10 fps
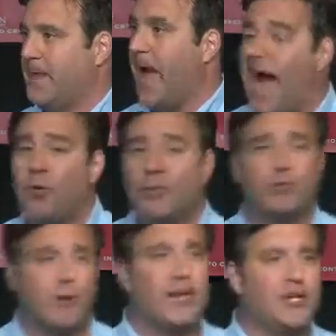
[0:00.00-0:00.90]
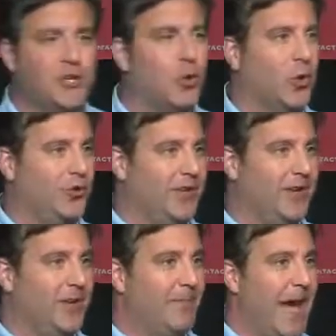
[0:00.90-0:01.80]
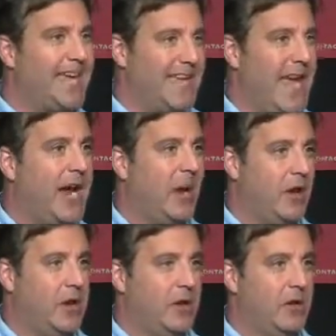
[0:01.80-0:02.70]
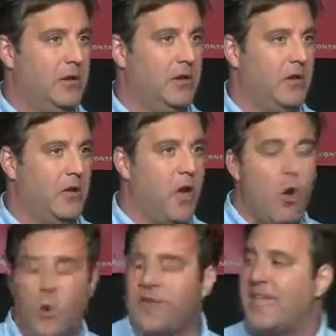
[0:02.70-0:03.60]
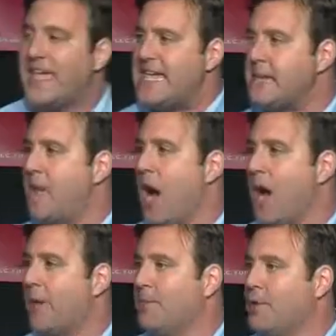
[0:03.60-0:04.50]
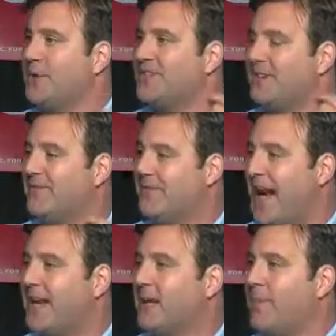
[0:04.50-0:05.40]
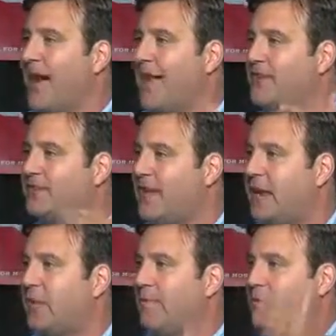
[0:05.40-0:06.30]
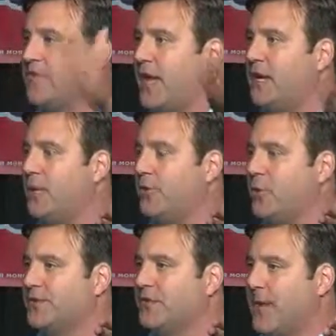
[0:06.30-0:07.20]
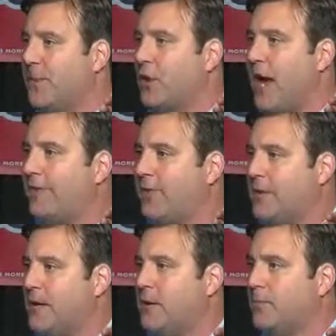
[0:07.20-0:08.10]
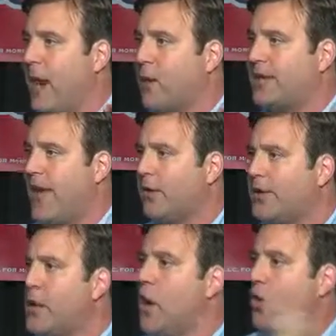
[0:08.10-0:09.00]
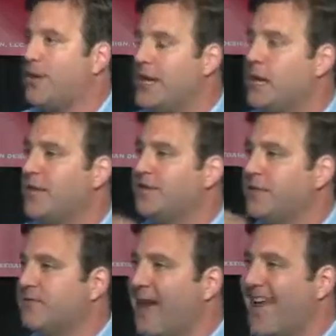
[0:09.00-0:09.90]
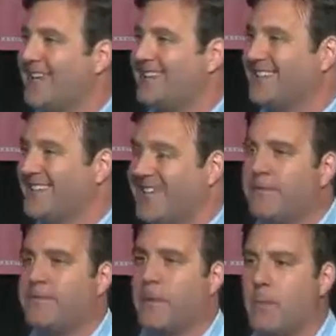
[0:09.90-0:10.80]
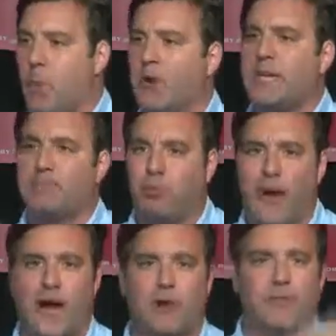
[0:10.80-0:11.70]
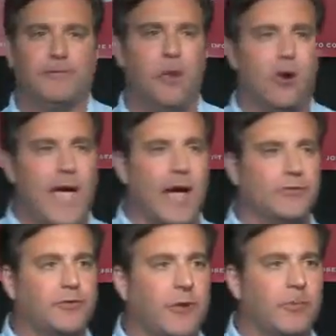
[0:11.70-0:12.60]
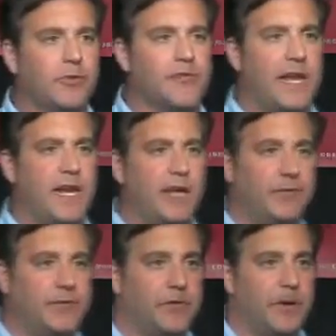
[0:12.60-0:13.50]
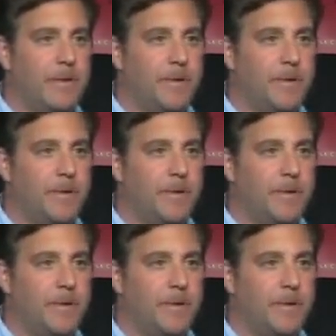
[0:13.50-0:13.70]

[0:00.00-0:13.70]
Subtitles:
I was ridiculed by CARE. When the imam who was invited by a state representative who was a Democrat from here in Broward County, when he was invited to give the morning prayer at the Florida House of Representatives,